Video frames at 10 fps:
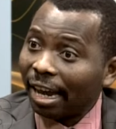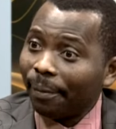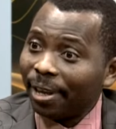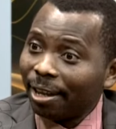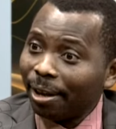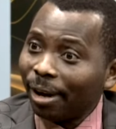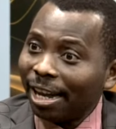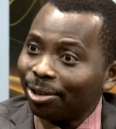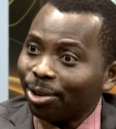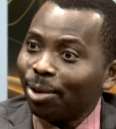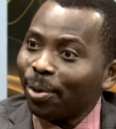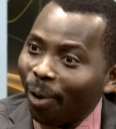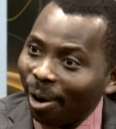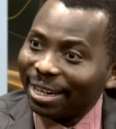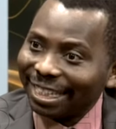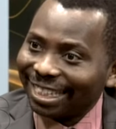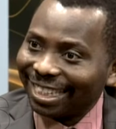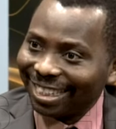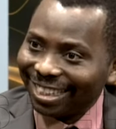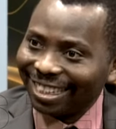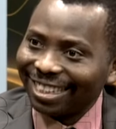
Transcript: me I pause mean, you. So you'll be worried. Let me